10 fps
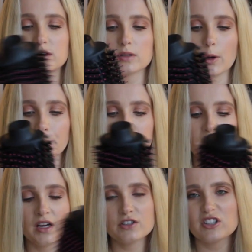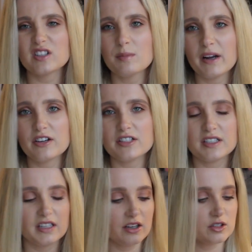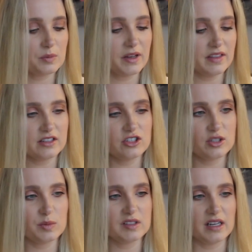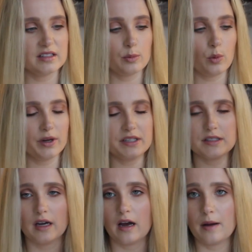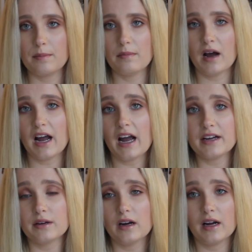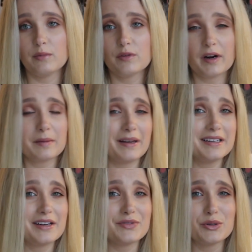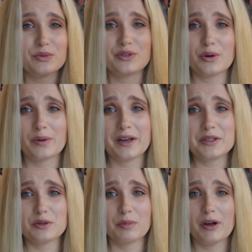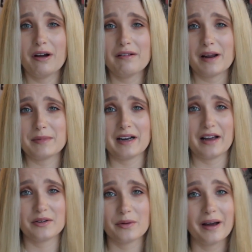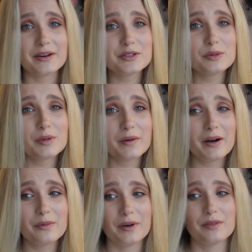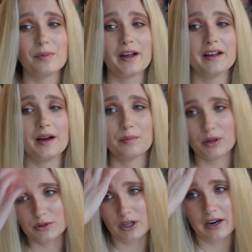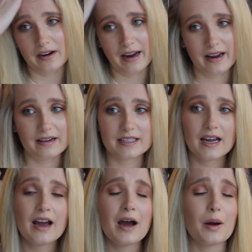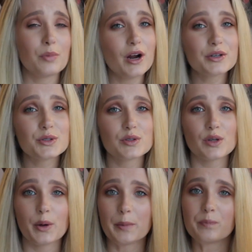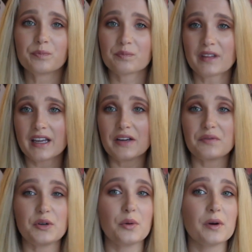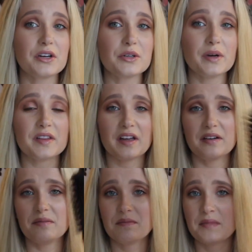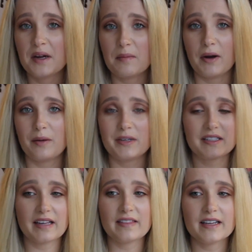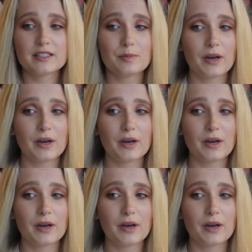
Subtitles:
So just some minor details, but that's just beside the point. I would recommend it if you don't know how to do a blowout. I mean, I don't know how to do a blowout with a blow dryer and a brush, so if you don't want to do it, then by all means get this.